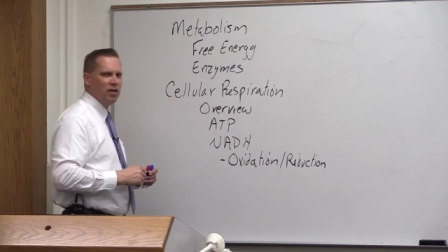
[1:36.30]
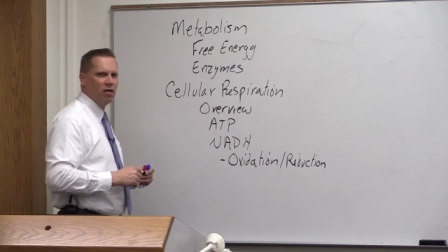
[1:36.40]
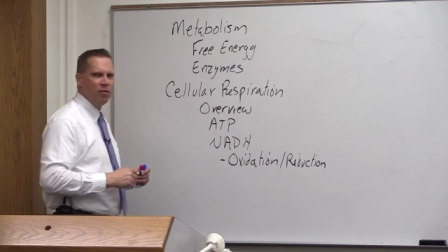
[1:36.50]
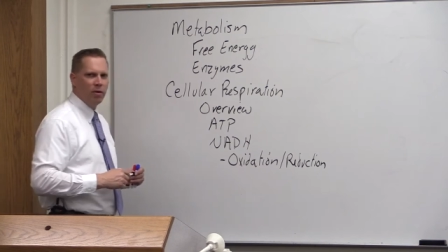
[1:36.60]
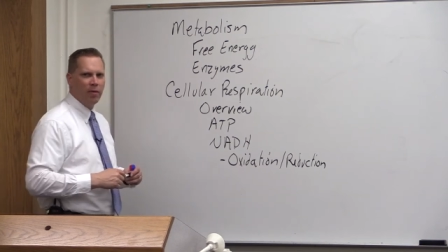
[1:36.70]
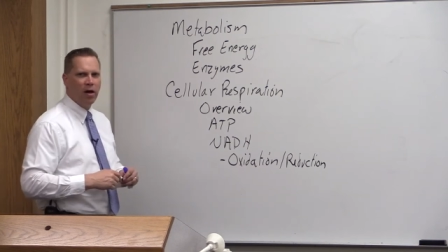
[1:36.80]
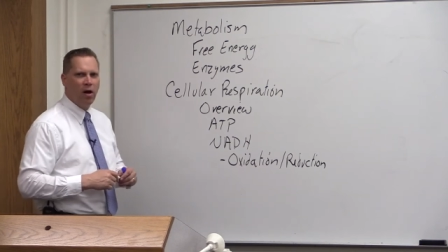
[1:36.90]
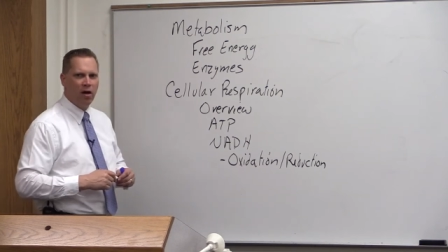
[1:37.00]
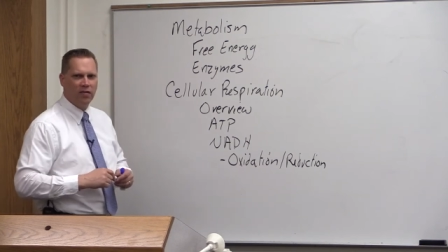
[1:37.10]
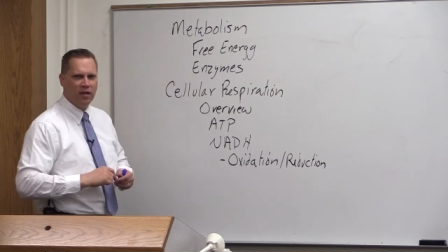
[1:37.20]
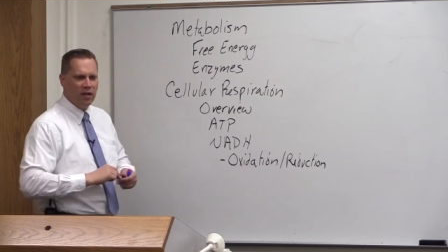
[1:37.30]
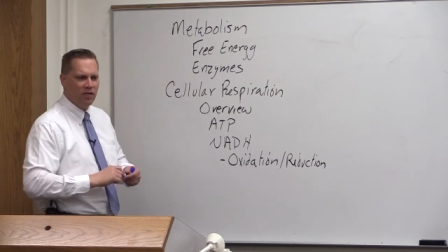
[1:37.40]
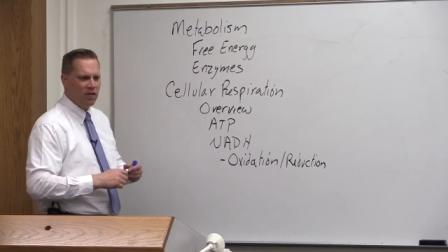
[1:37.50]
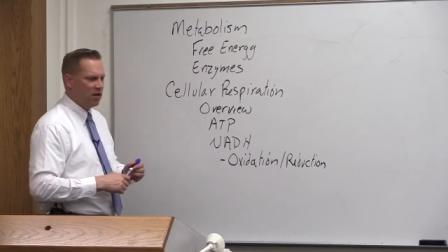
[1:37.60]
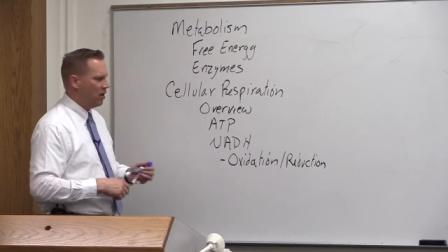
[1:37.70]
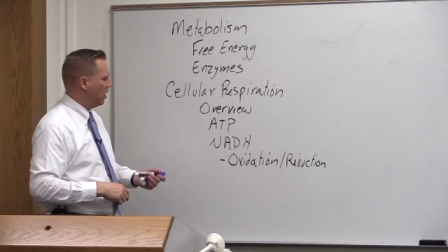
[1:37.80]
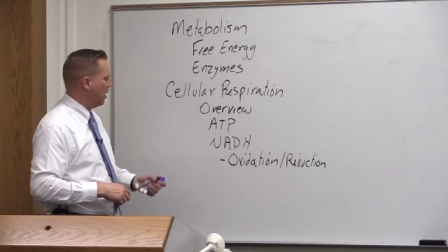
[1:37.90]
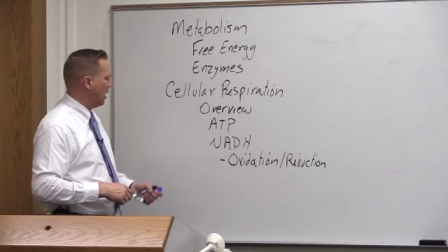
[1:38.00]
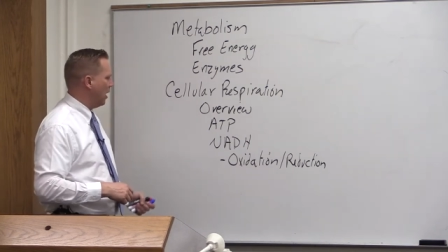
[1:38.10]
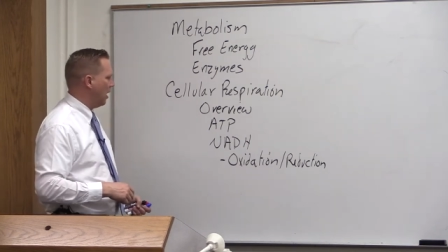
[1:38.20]
a little bit about oxidation
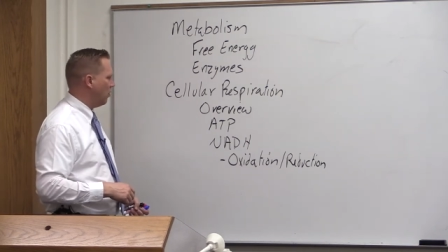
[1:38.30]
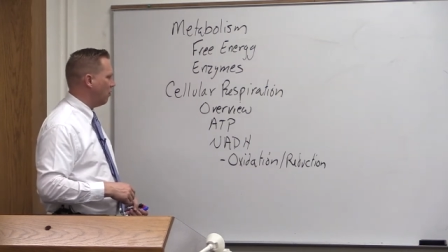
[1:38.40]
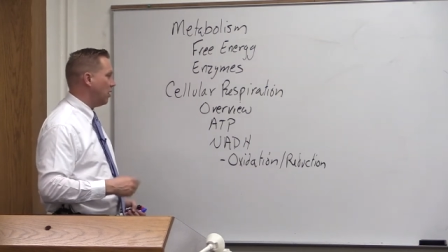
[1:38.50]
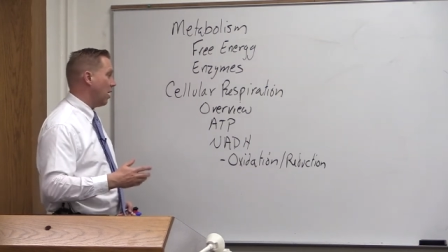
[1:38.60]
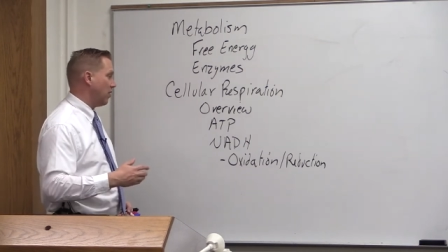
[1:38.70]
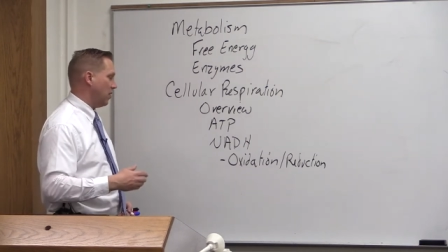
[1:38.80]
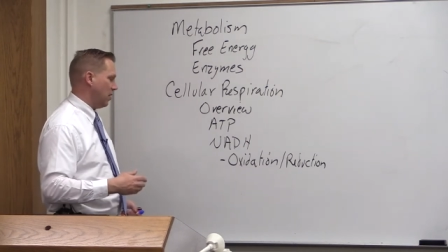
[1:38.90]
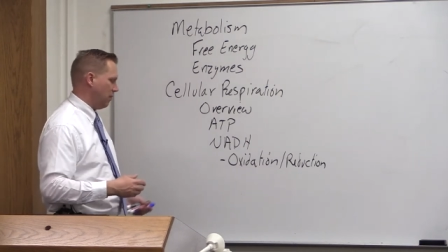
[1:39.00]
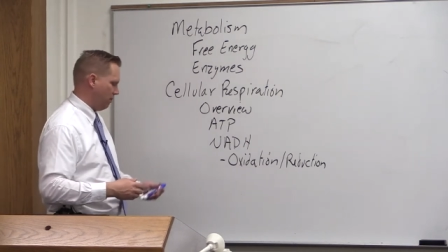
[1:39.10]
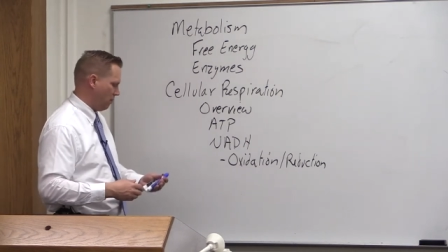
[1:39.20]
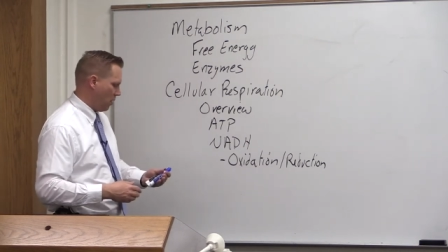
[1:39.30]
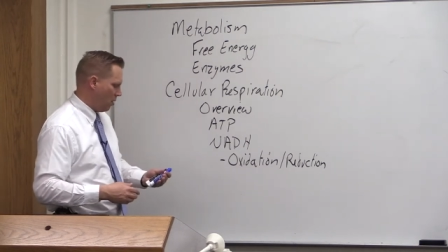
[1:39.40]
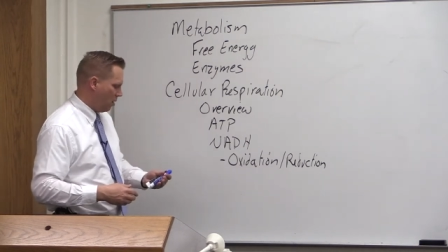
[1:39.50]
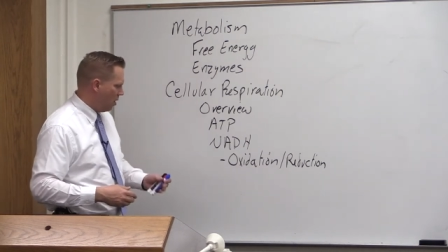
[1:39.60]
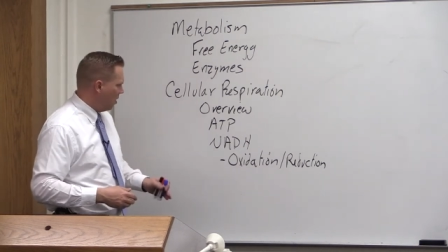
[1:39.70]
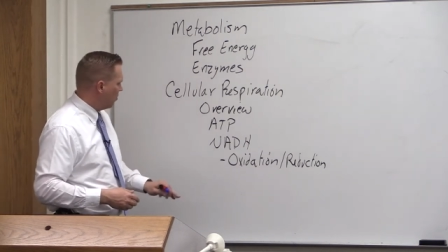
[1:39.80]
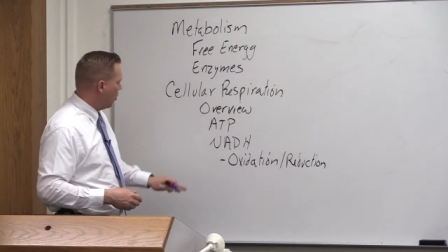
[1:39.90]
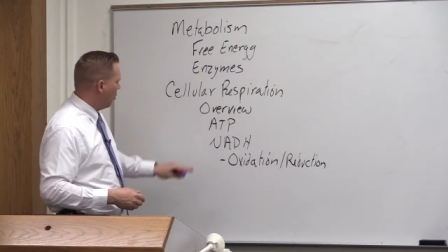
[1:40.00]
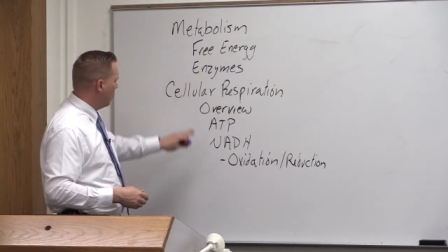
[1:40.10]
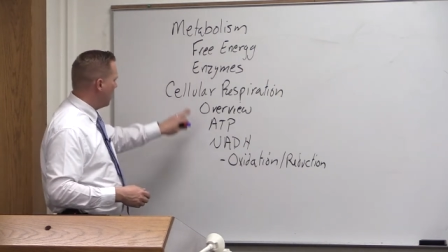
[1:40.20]
and reduction.
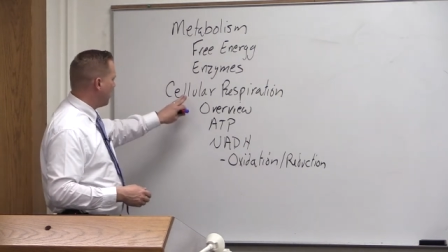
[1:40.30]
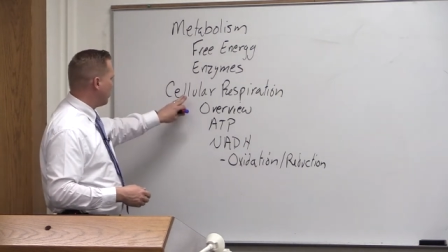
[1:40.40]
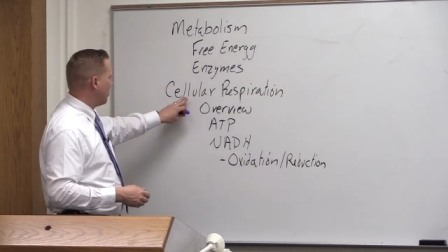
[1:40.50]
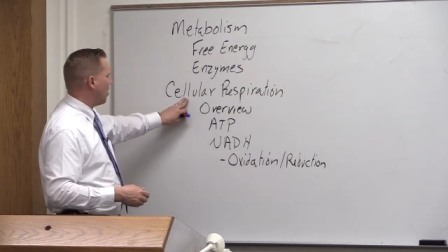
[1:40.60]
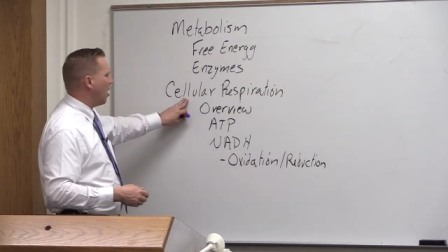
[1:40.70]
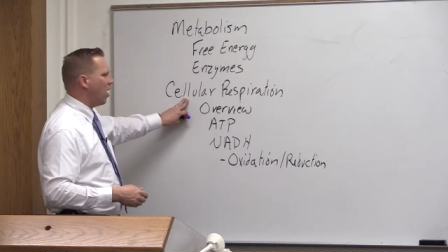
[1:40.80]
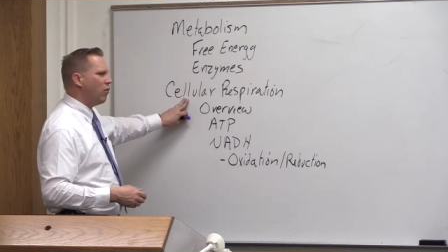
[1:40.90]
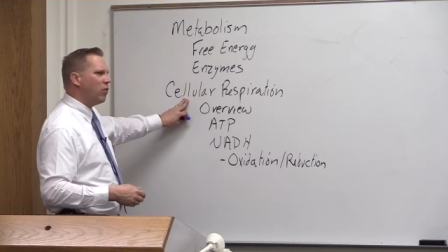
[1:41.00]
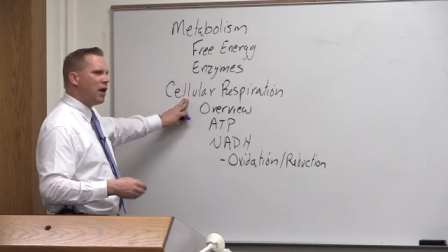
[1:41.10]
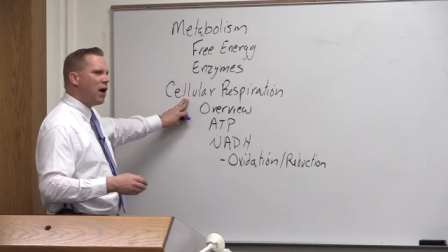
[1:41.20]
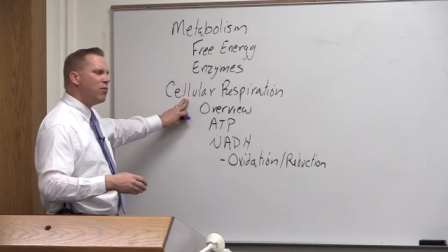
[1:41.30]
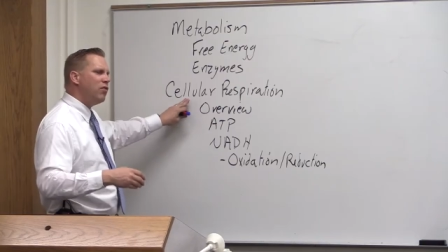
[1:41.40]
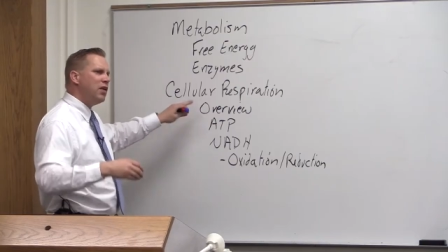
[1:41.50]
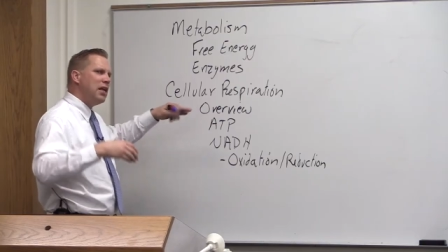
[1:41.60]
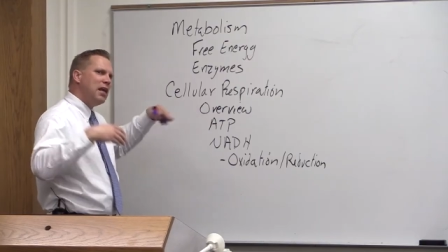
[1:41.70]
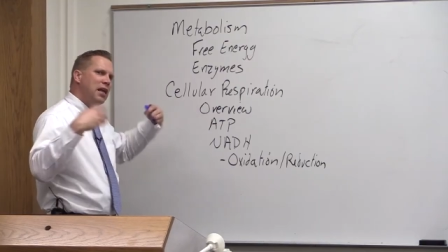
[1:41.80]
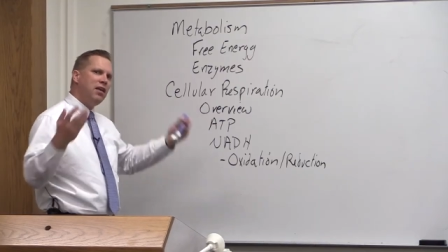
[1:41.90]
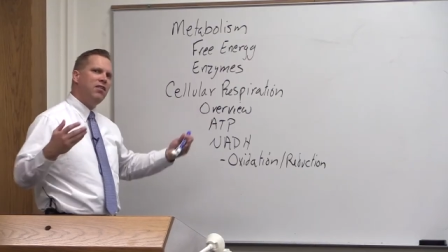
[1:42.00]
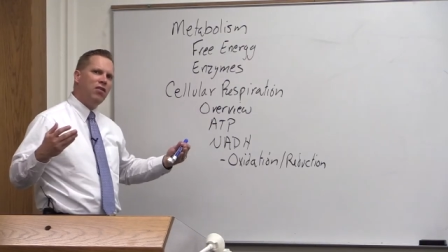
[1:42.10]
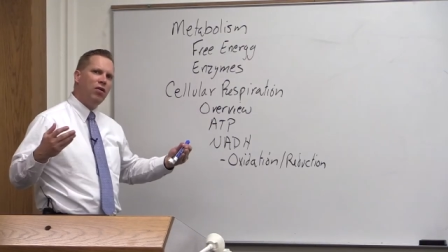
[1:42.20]
So let's start. We're now moving
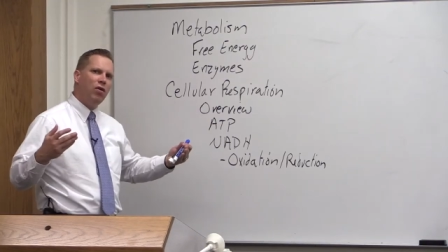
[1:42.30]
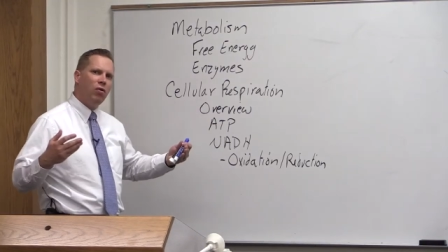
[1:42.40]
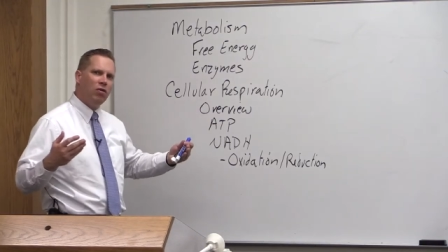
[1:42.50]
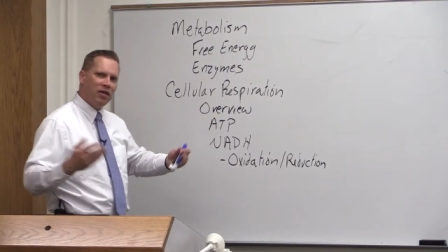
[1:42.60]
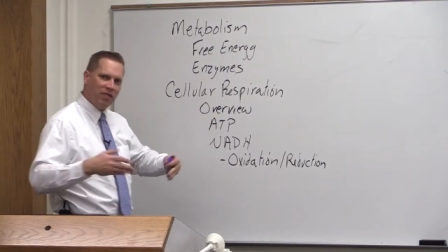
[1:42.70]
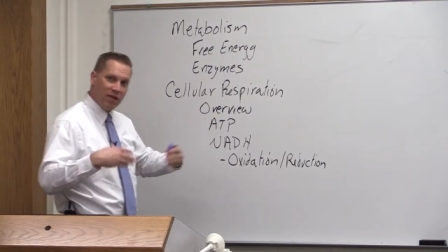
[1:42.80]
into these